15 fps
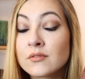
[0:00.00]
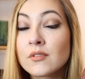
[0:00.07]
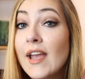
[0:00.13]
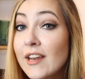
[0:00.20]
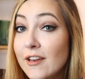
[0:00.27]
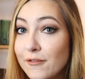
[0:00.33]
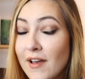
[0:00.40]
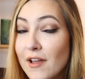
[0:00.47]

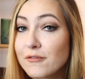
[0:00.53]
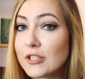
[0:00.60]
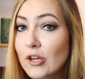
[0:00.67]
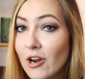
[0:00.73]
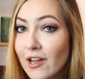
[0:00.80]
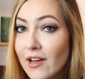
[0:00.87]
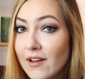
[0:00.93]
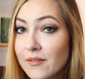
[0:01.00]

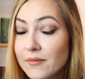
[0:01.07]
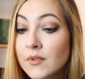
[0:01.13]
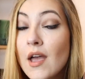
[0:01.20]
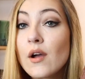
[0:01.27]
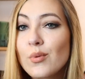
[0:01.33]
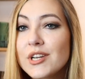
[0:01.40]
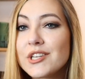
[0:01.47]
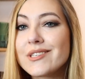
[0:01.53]
$85,
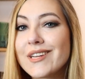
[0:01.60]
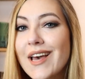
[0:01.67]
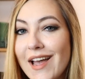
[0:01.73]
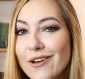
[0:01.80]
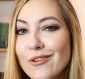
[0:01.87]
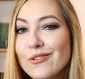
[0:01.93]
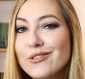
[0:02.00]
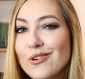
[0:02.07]
which I
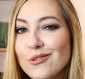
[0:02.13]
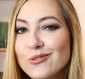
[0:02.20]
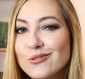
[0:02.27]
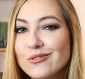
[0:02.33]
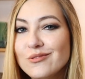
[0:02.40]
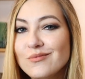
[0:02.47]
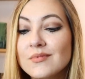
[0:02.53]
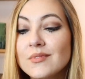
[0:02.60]
don't
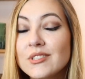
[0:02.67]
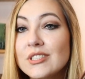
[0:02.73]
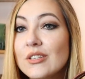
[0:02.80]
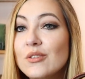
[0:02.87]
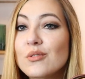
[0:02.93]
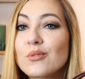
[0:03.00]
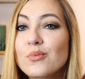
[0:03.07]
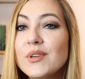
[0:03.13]
own,
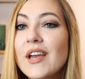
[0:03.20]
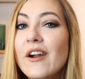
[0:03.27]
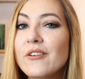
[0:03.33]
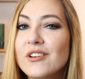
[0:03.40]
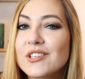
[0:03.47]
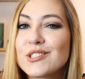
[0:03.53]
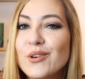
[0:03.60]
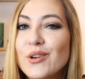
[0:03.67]
so we are
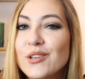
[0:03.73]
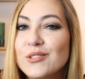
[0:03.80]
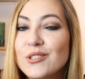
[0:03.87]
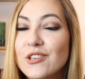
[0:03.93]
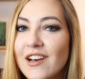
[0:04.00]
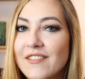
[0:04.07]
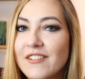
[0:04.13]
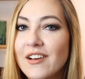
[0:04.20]
not going to
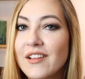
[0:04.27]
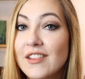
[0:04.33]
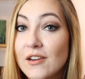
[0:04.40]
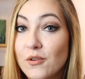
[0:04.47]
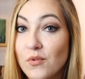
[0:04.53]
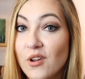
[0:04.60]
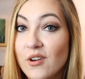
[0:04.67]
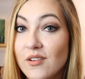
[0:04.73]
cover
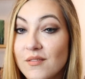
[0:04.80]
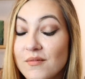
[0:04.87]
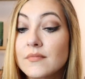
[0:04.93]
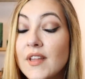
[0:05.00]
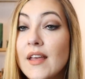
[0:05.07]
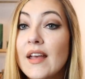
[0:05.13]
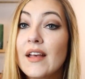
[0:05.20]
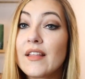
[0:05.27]
that one.
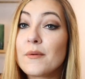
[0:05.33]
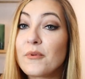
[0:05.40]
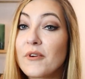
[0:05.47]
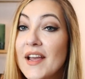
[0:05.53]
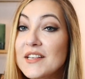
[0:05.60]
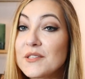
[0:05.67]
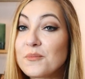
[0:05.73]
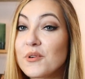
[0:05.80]
The
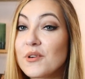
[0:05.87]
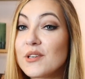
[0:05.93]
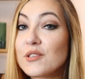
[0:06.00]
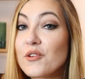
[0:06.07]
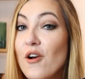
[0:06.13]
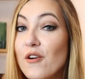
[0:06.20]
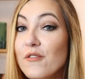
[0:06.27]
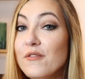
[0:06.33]
price point
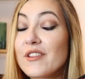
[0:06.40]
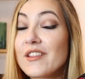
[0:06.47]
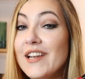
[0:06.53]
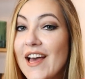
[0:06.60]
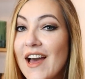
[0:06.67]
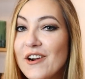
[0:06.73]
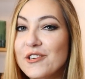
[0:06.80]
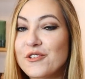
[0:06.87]
of the
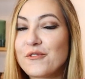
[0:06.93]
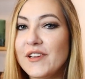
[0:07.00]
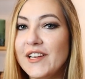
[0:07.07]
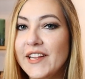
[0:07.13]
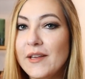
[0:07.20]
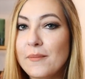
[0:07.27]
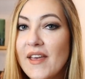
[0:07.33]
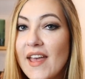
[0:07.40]
large
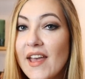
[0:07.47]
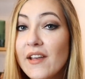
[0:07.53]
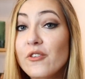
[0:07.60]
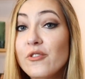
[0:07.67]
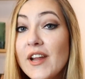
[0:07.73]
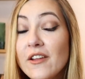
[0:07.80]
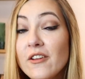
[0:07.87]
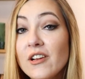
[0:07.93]
filet bag,
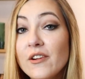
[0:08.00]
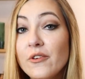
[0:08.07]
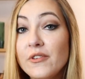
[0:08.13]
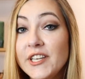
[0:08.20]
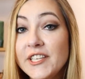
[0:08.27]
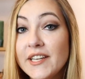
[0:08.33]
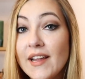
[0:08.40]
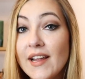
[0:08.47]
regular
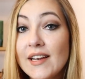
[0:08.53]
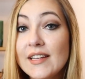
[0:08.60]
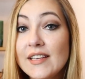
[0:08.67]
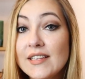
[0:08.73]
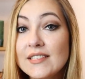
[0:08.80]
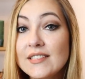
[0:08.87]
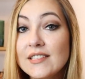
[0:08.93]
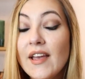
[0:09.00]
retail
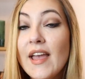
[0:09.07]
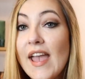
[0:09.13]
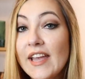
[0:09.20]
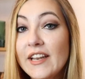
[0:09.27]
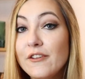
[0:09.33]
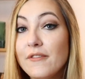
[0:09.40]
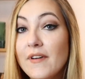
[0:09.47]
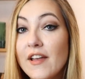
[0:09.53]
is
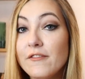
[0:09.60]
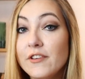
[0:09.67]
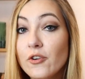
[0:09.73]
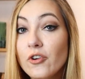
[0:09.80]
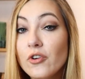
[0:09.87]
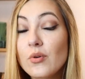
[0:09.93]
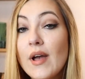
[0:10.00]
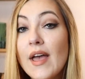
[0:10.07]

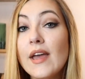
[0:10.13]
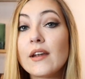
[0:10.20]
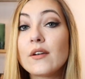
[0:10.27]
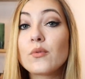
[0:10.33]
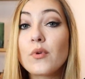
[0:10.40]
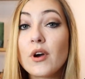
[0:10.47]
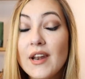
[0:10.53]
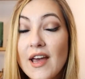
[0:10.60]
€85 and
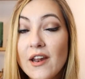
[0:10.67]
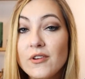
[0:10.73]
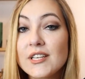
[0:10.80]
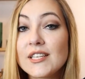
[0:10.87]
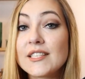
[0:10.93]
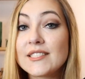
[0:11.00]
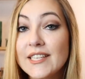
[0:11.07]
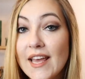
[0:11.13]

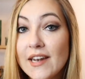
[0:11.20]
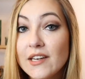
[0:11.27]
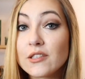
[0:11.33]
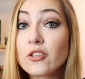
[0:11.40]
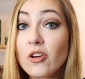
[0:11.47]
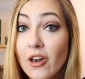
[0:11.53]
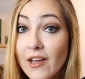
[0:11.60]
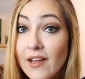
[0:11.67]

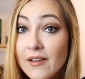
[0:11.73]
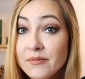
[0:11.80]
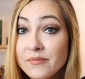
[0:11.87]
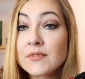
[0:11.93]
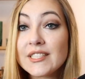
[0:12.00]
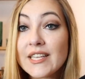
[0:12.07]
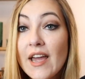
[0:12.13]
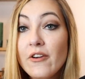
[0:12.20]

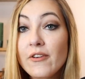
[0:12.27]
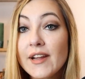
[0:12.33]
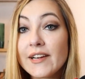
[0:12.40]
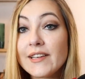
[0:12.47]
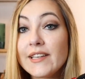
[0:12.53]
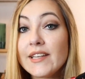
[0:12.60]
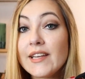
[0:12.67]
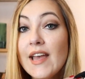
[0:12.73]
$110
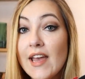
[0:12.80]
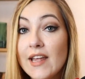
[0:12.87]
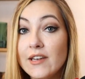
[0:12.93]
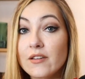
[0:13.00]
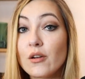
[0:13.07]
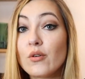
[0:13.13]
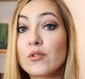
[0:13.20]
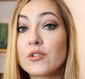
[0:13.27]
directly at
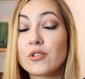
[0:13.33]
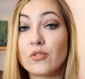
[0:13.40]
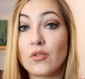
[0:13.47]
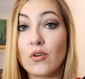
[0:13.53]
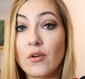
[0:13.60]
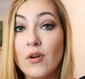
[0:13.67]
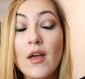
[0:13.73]
Longchamp.